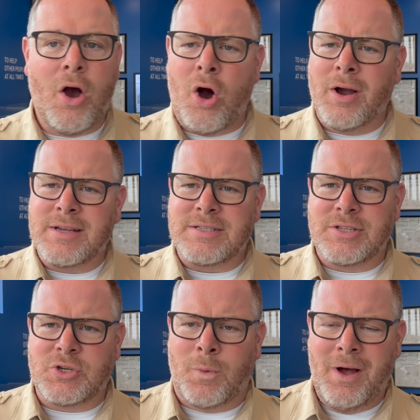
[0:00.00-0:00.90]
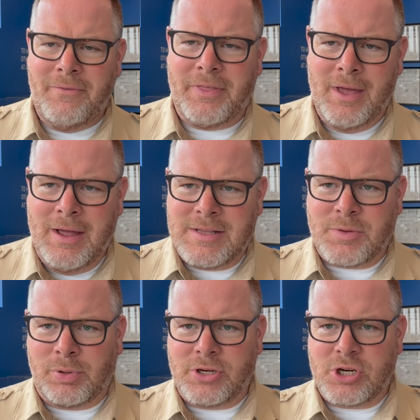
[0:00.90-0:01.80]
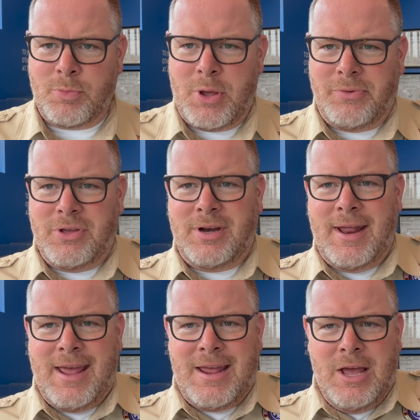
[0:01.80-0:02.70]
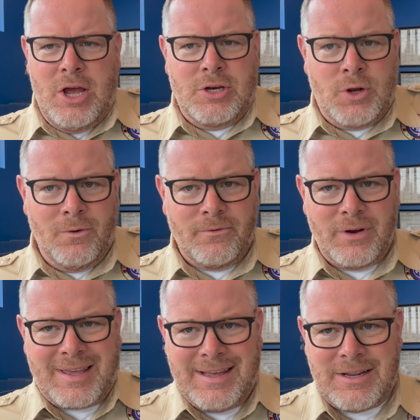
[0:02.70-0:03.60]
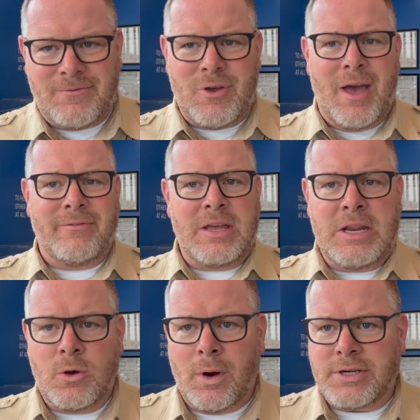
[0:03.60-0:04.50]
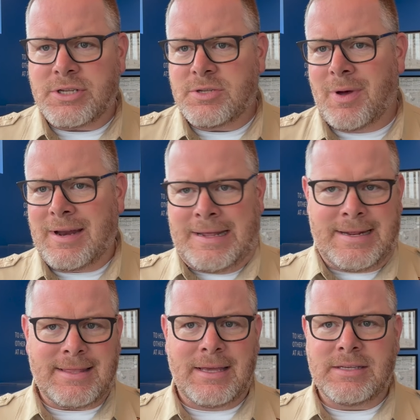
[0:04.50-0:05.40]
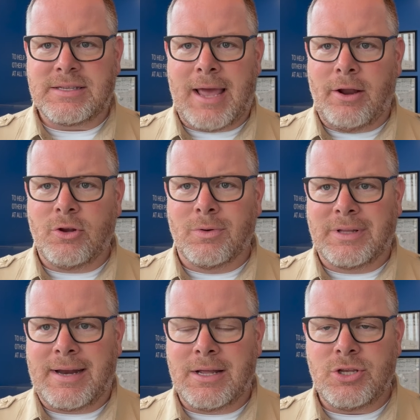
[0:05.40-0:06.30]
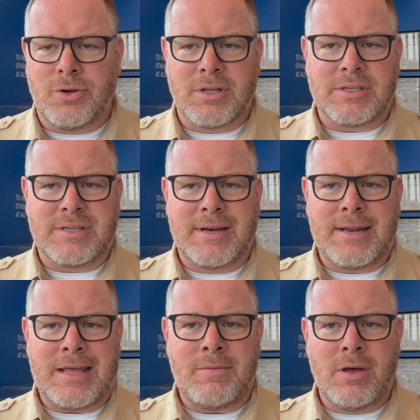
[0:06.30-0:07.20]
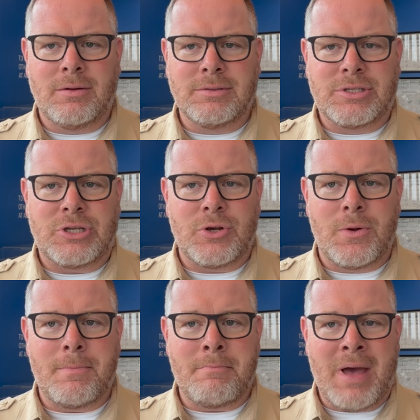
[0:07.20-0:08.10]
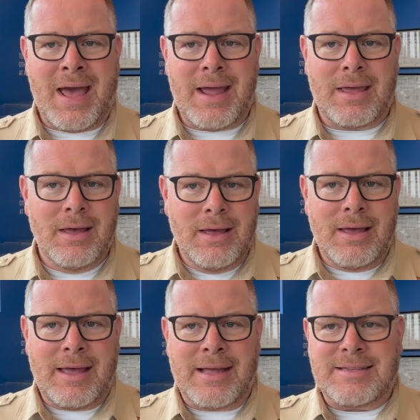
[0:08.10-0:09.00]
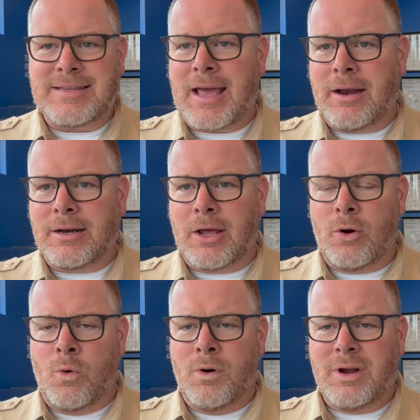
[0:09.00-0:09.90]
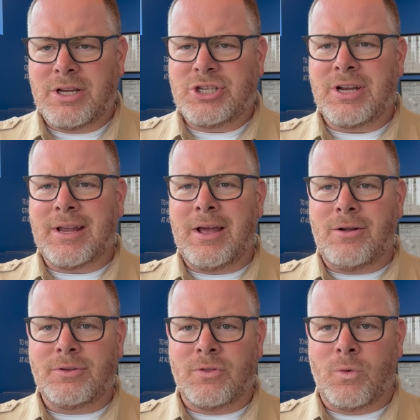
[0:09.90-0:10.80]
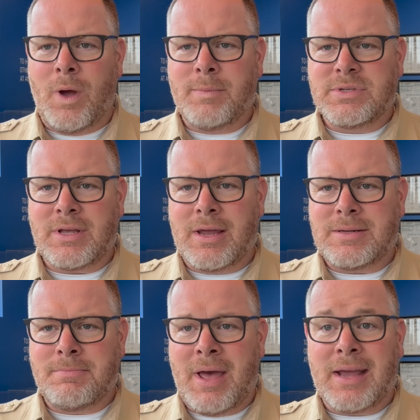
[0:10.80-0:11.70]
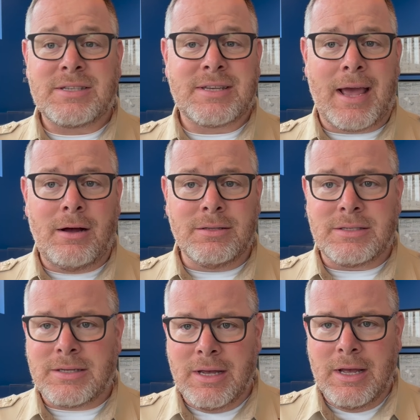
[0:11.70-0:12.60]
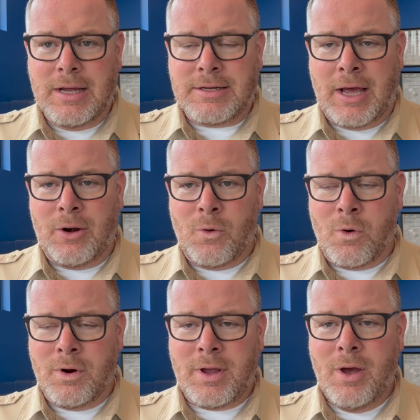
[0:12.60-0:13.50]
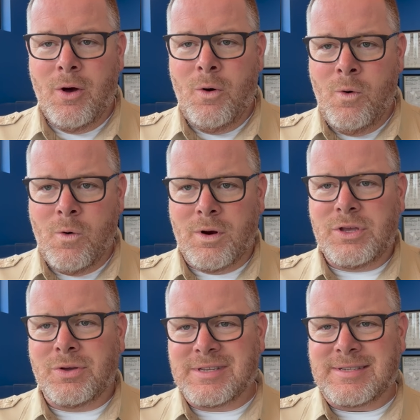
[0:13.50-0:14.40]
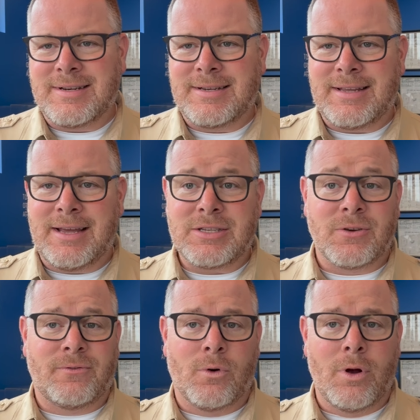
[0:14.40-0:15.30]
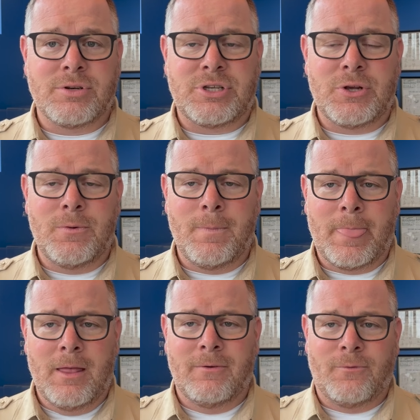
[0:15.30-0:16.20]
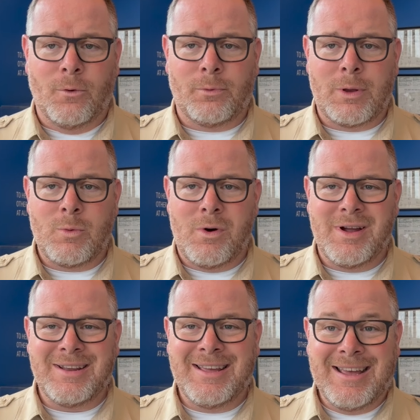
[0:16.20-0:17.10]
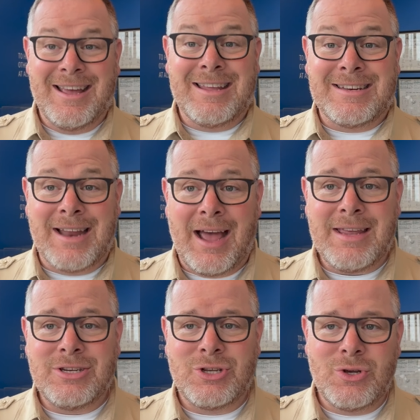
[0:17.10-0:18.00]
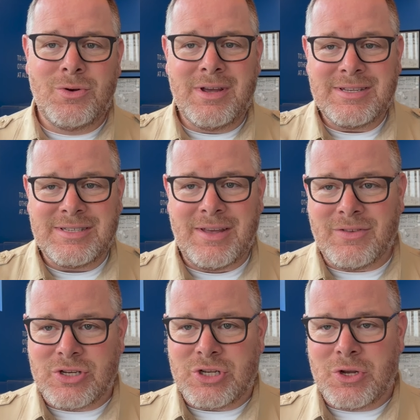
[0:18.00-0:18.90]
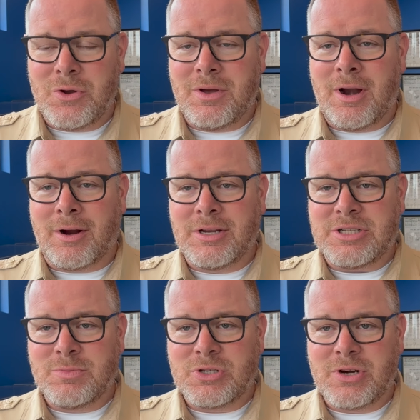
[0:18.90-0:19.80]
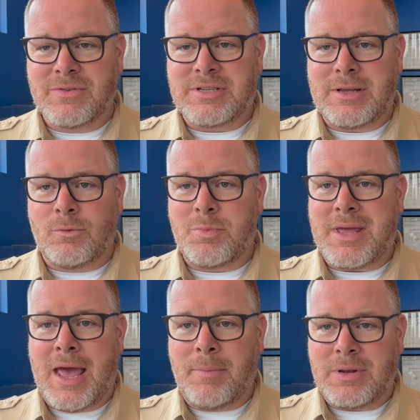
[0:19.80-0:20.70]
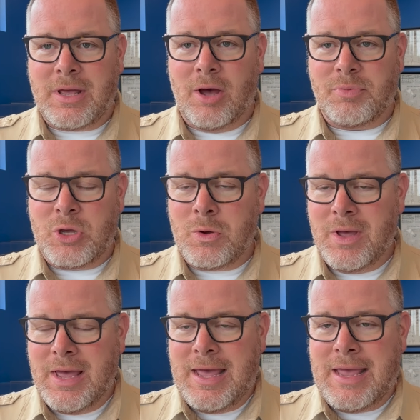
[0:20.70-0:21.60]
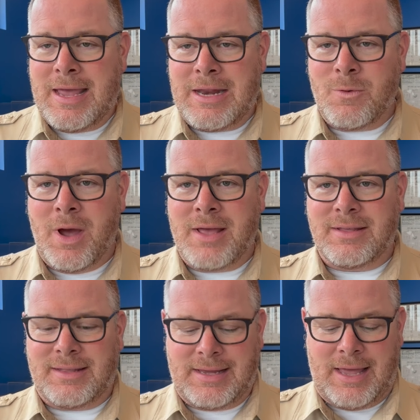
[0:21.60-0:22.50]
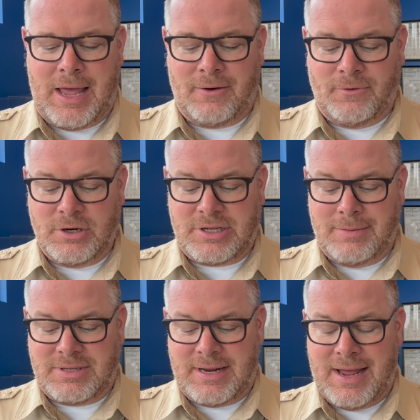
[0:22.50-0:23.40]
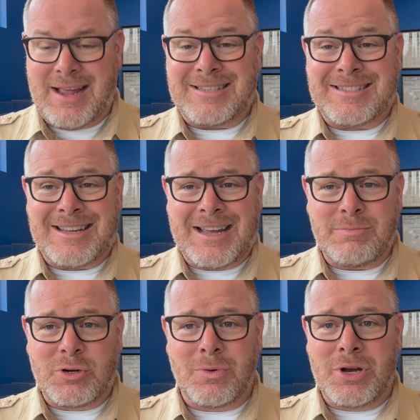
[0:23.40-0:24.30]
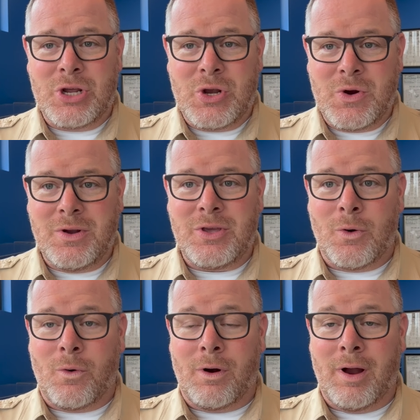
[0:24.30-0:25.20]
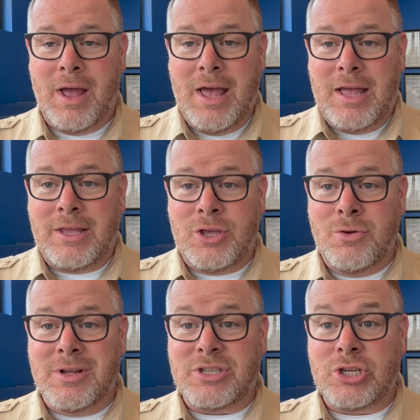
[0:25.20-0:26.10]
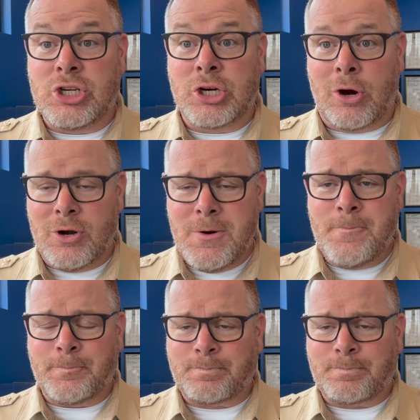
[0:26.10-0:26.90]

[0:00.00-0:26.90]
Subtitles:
August the 12th. It's a pleasure to be with you today. Don't forget, if you have any questions about anything scouting related, you can send an email to mac@scouting.org. Check out the website macscouts.org, or you can send a text to 402-431-9272, and our customer service team will be happy to help you any way that they can. First up today, it's time to renew your unit's charter.